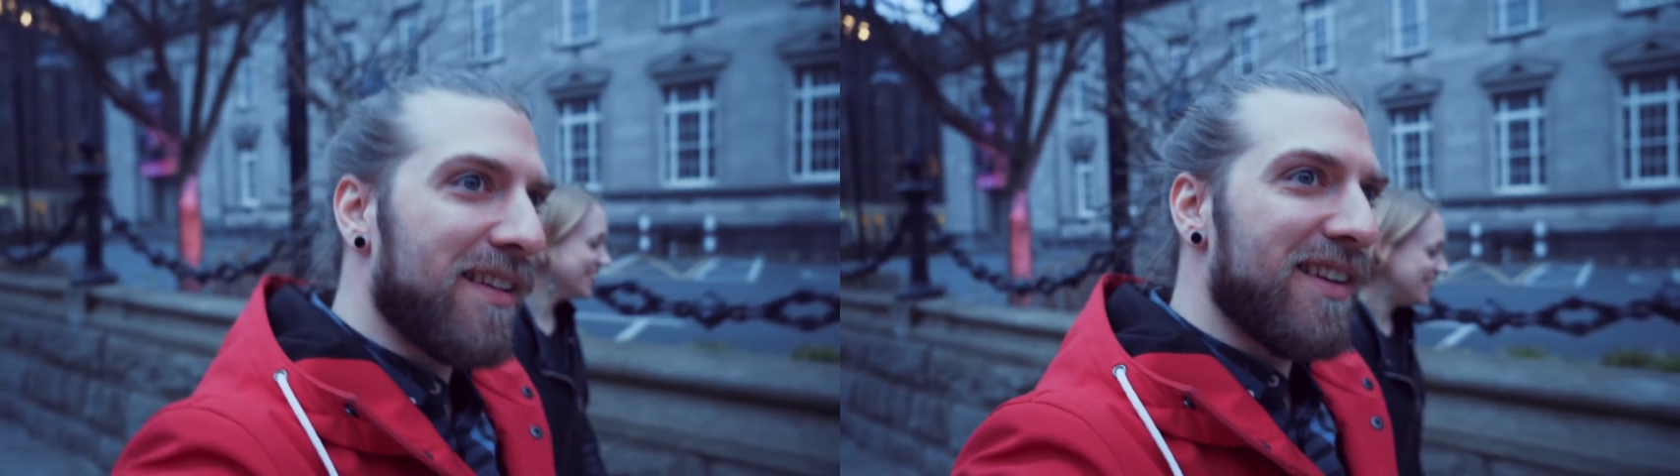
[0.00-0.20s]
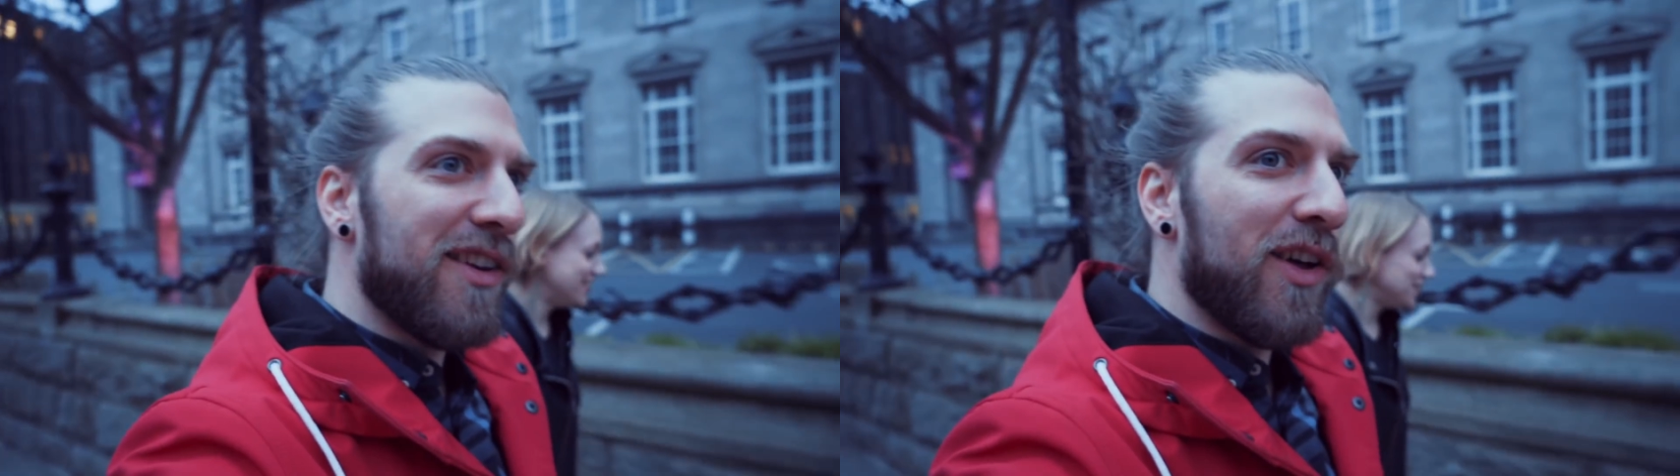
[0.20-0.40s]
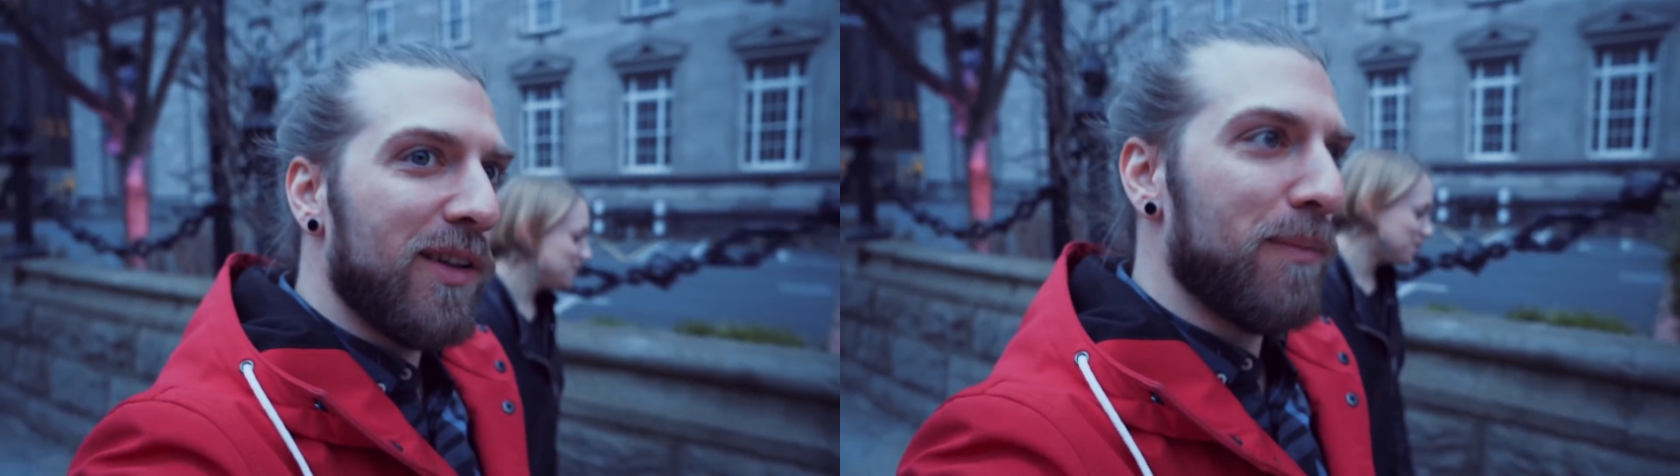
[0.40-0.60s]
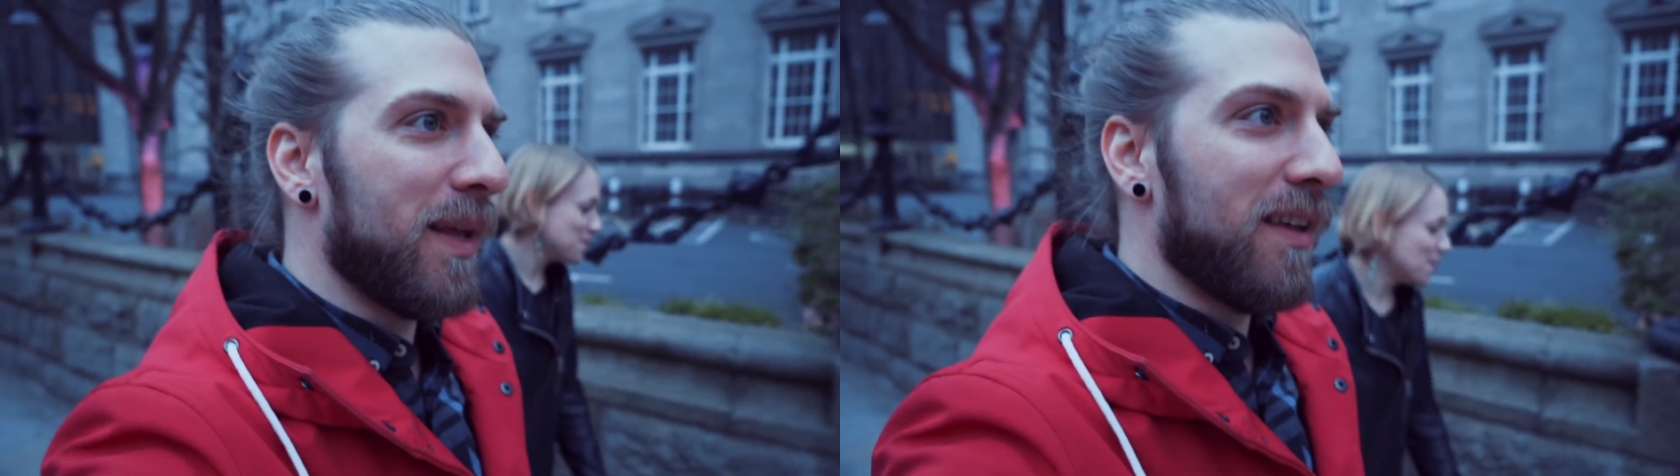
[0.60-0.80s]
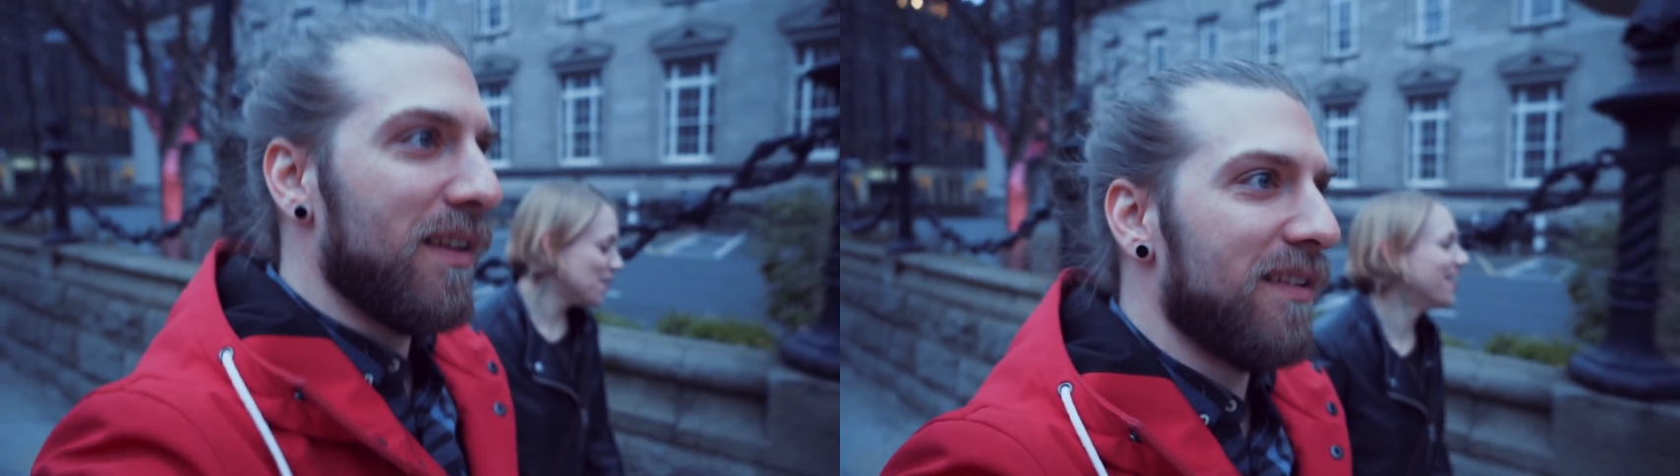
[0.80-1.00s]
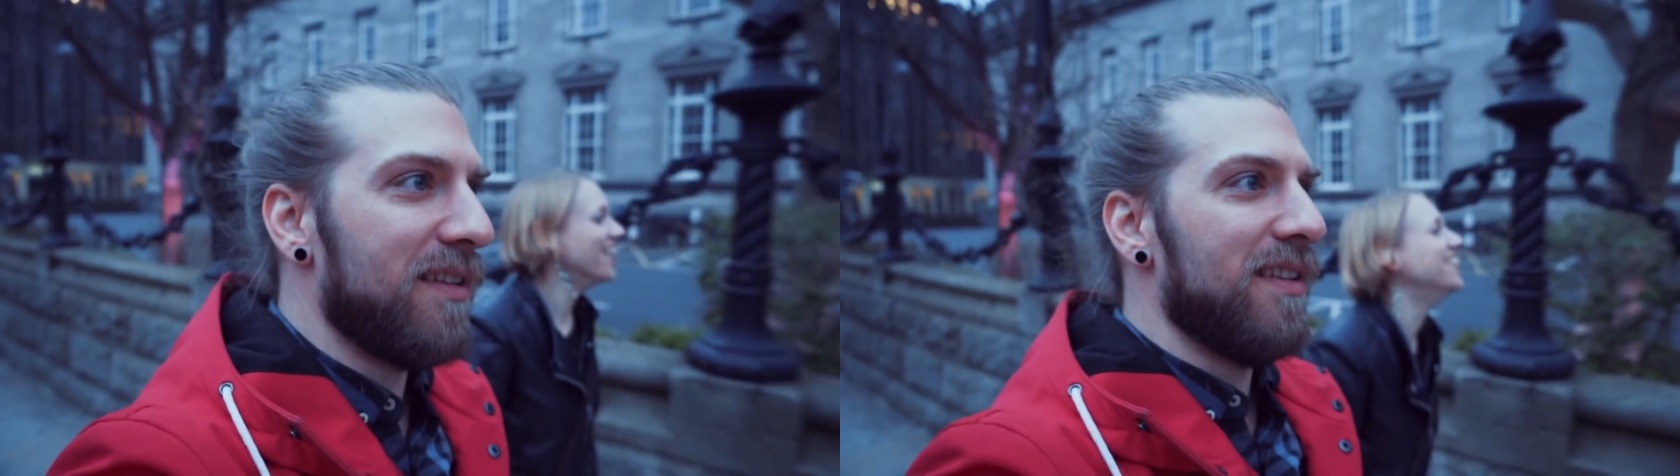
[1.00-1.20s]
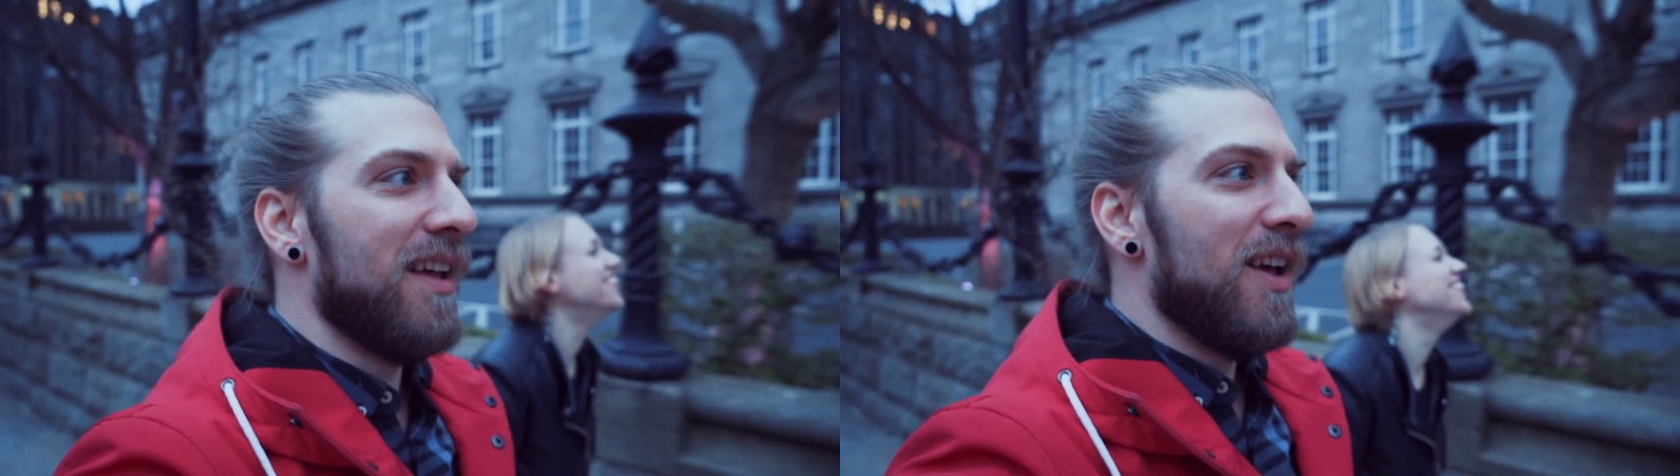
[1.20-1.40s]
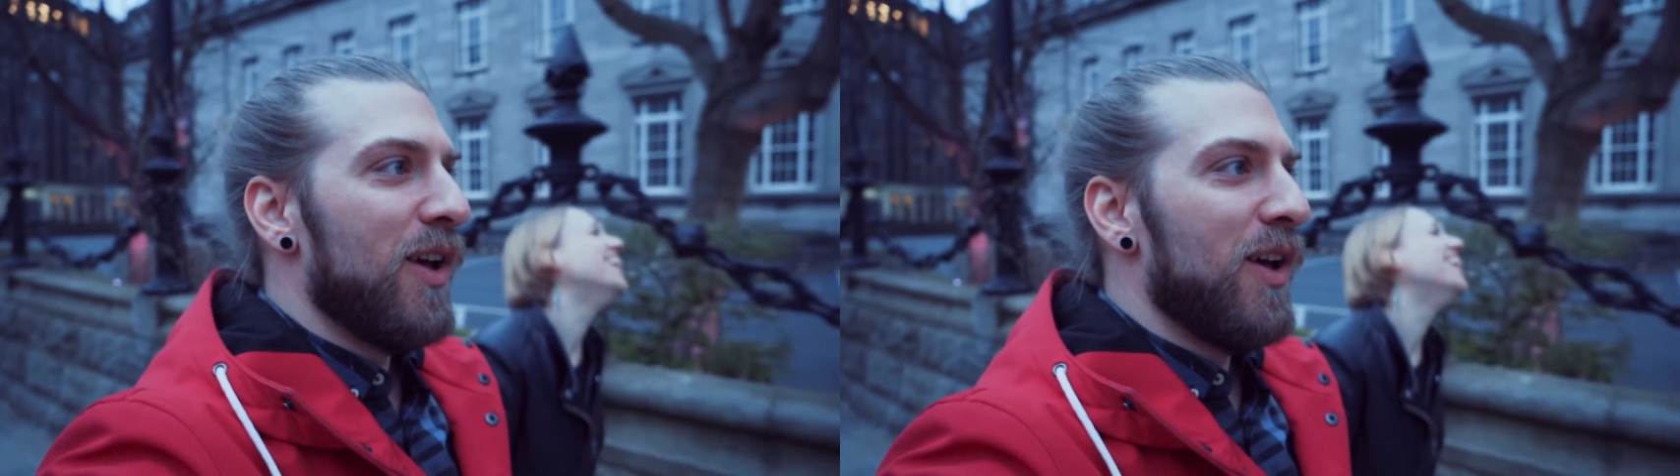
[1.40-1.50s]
as an adult, because